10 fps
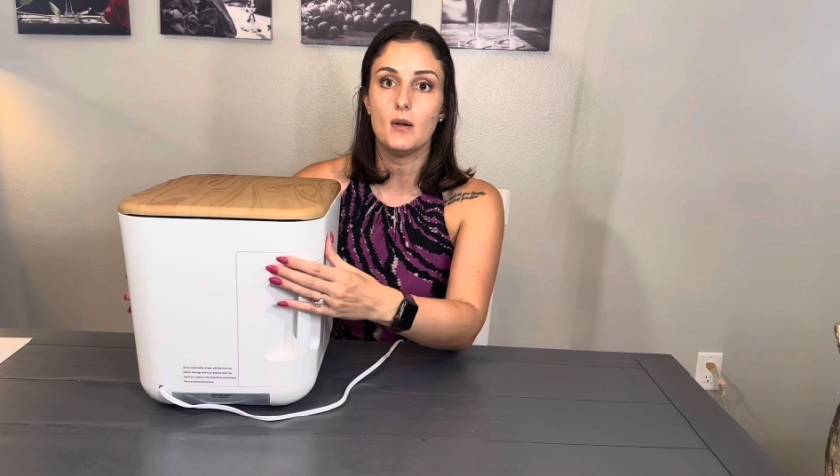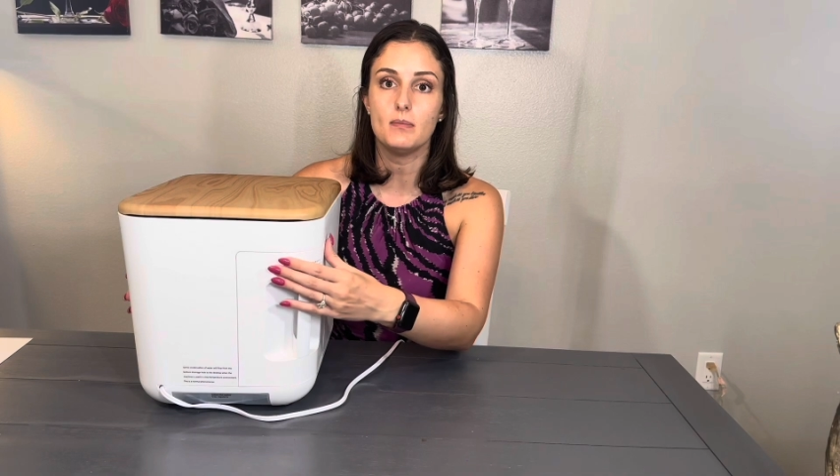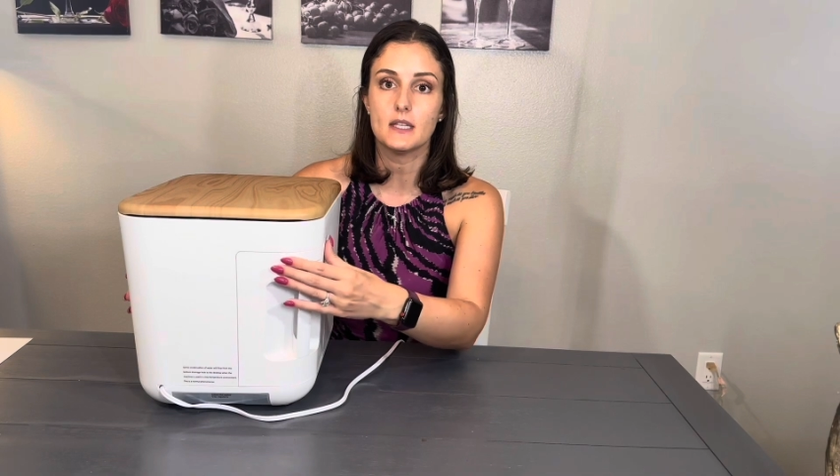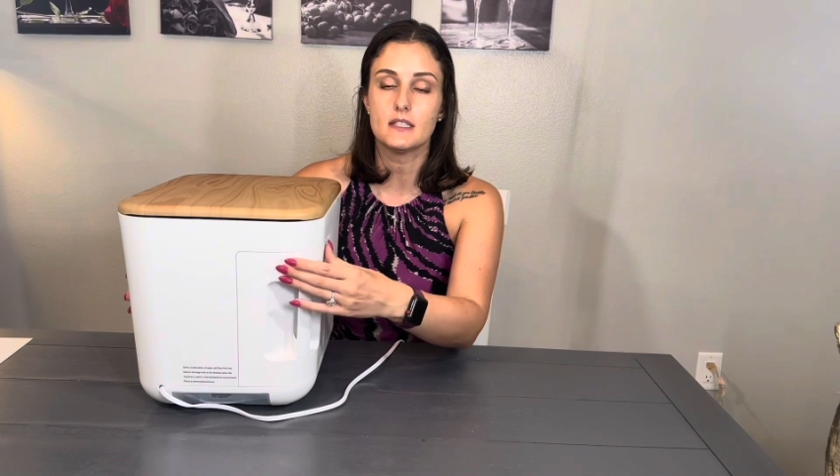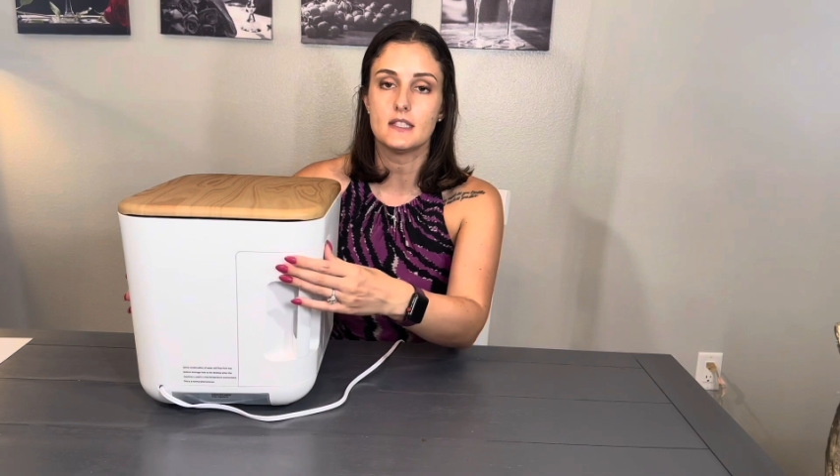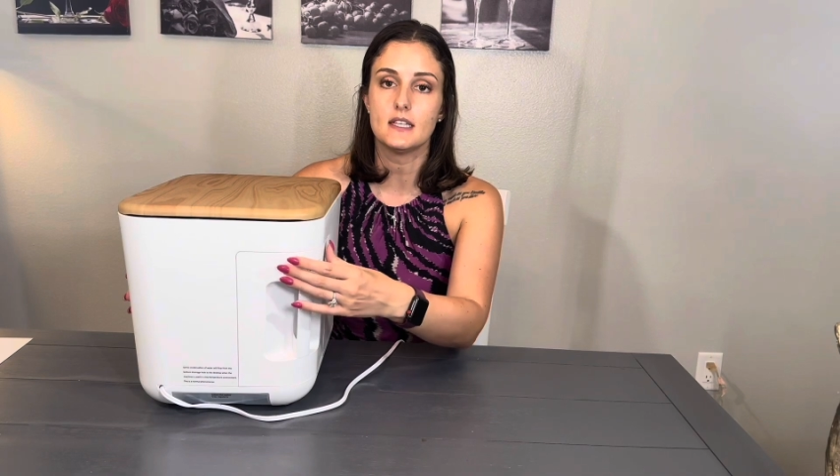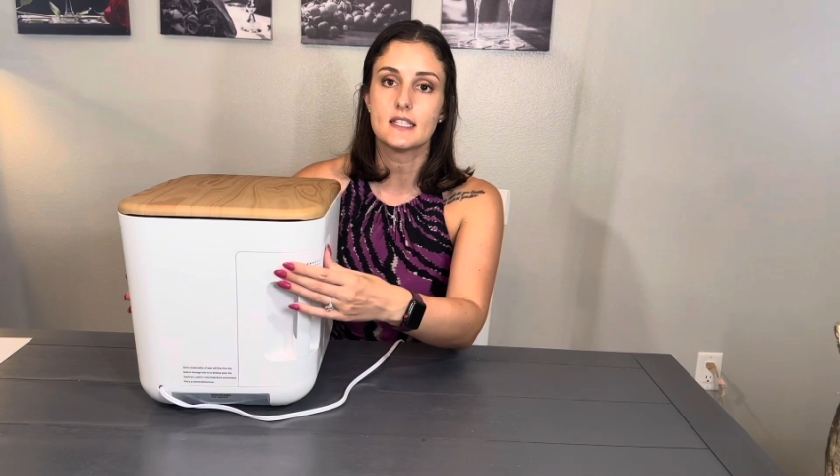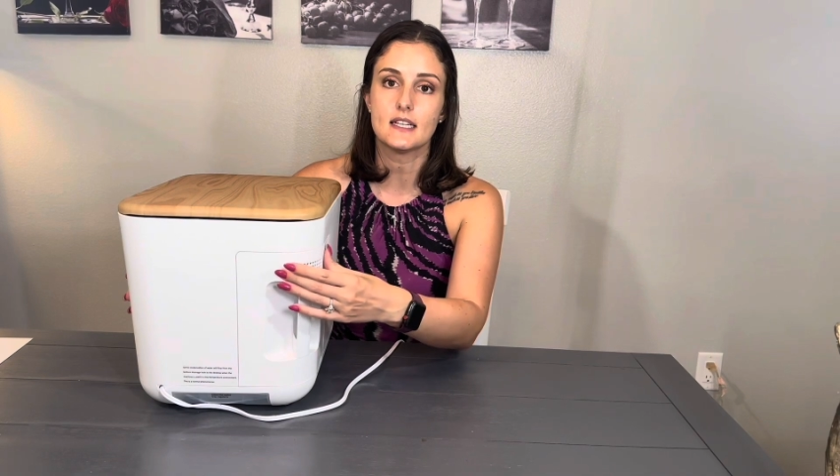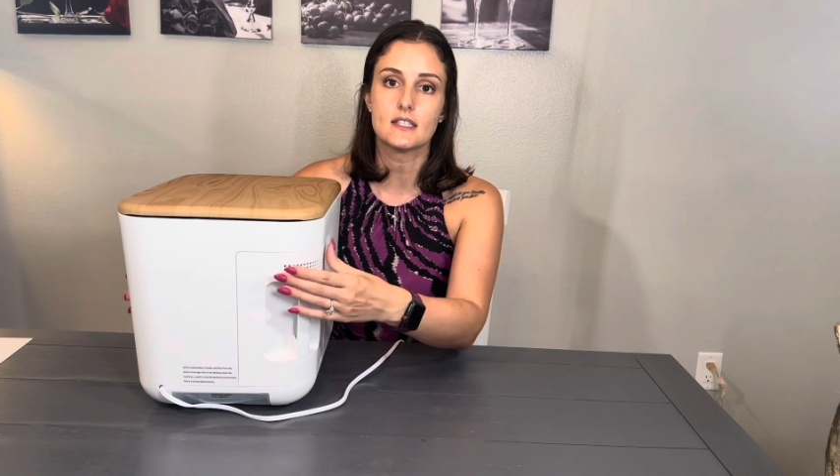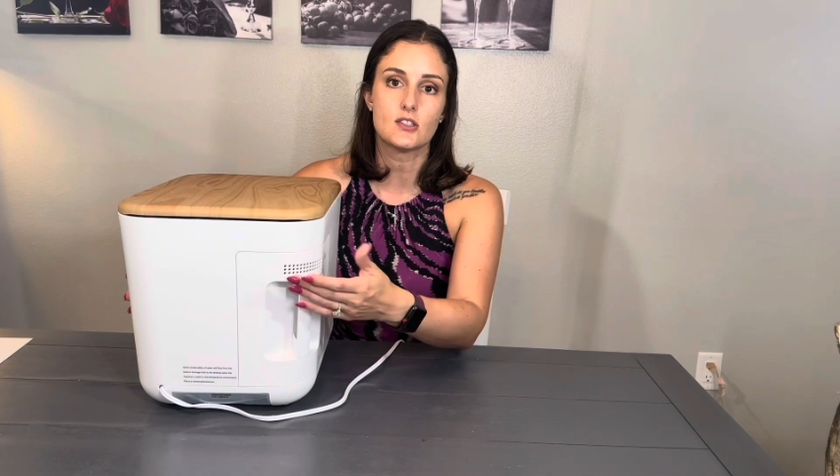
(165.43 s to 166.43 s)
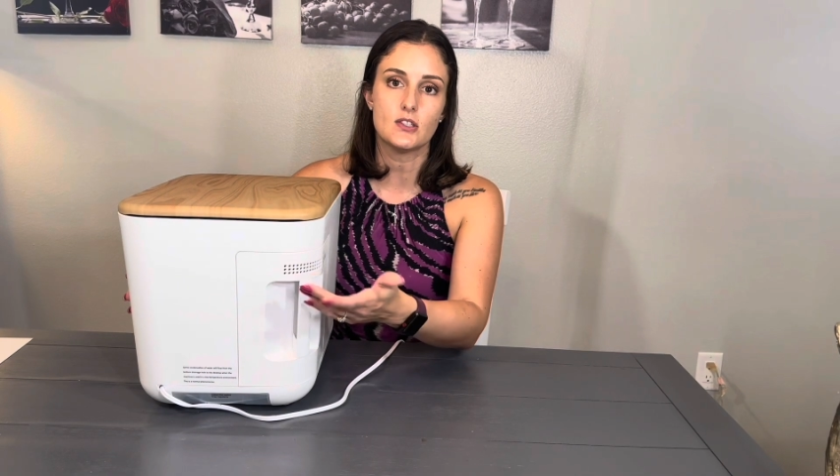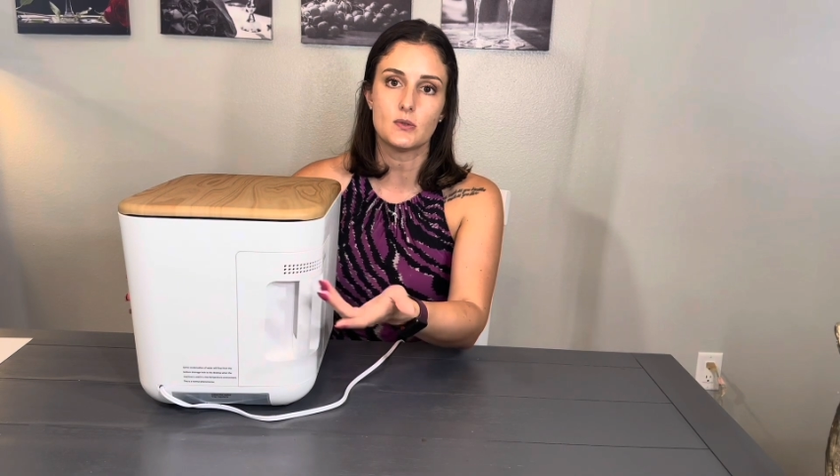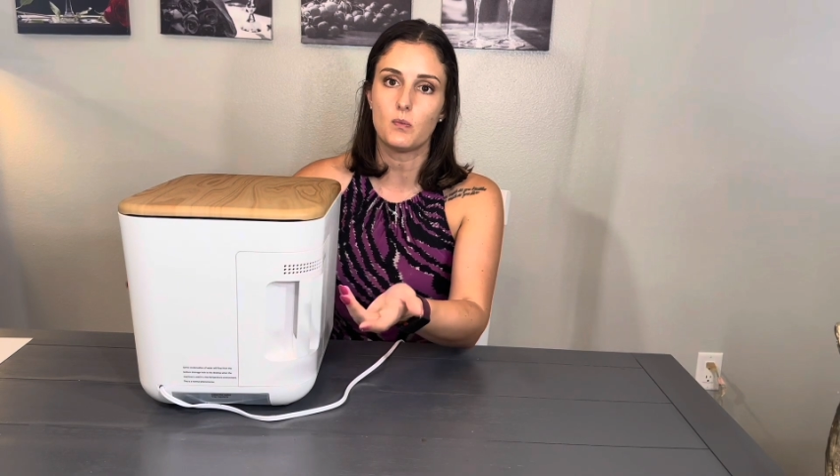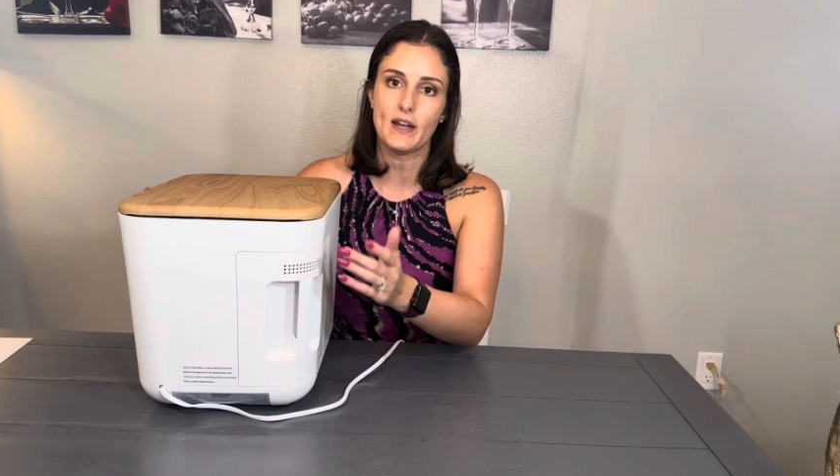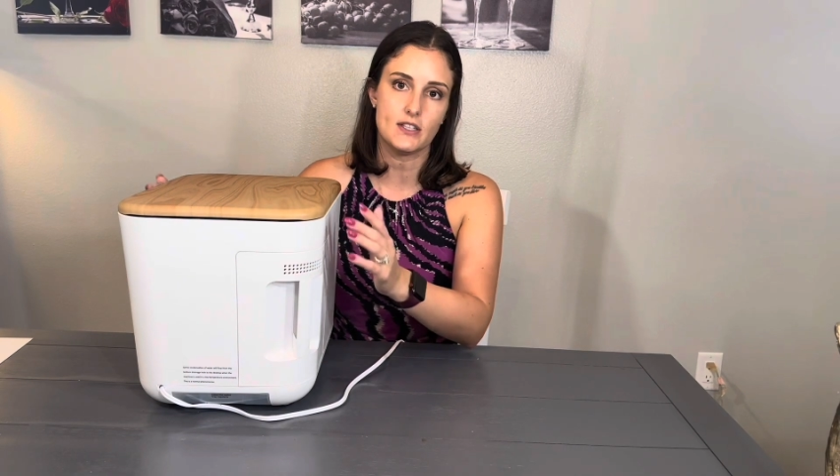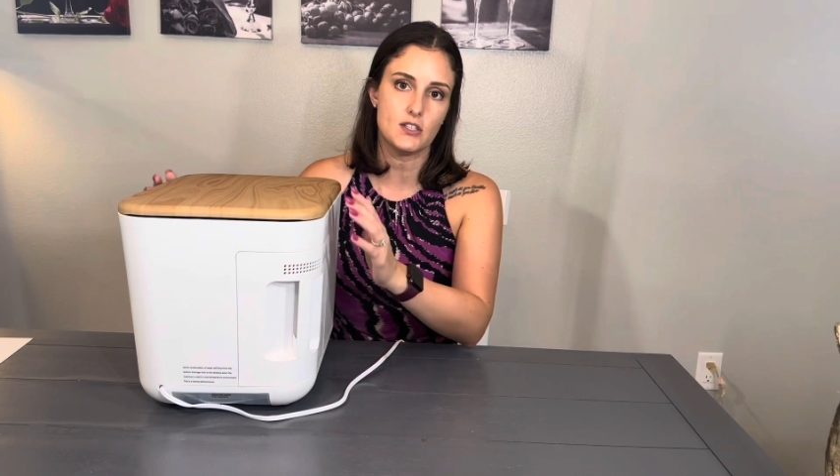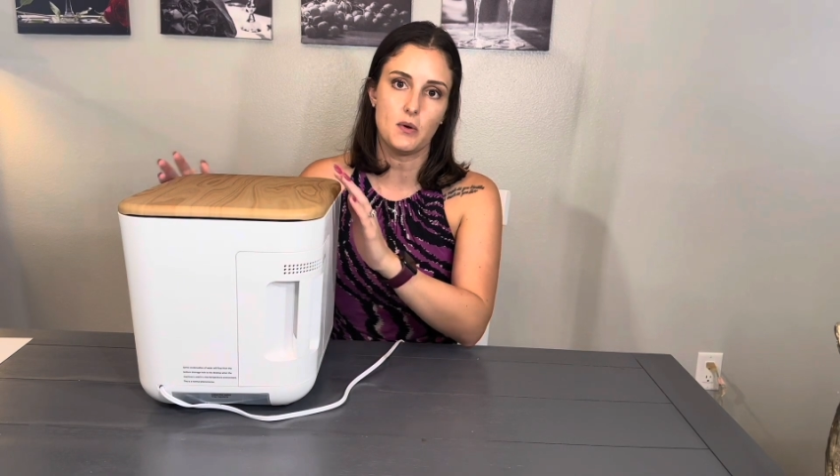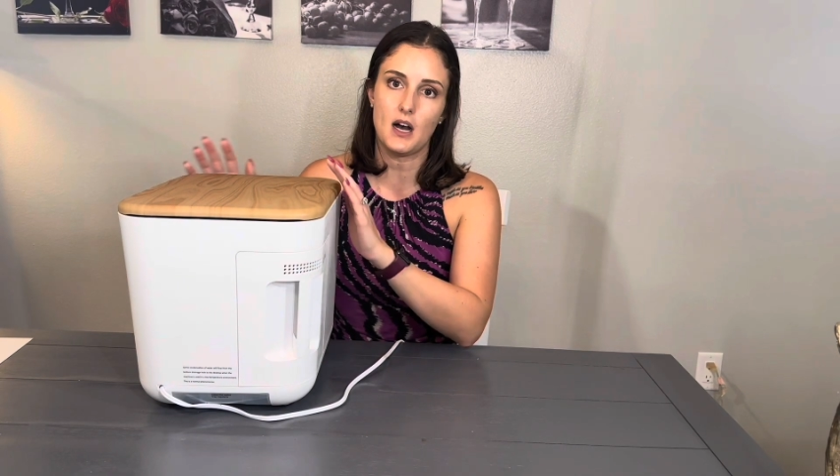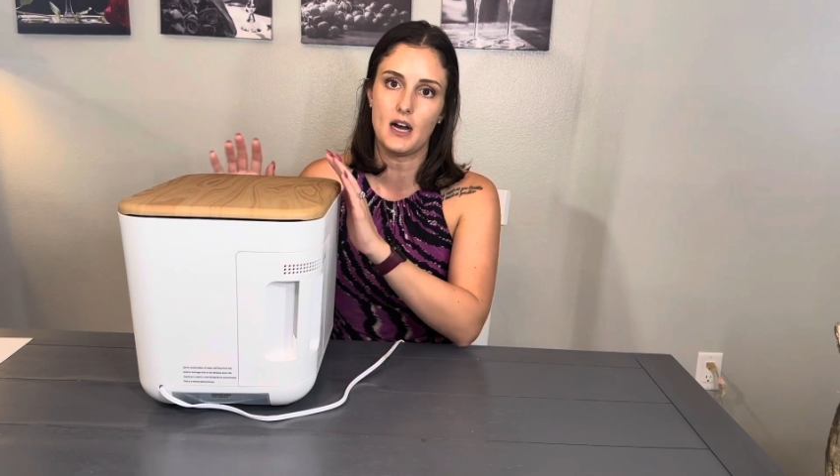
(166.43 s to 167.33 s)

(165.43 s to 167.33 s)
because this gets just way too hot.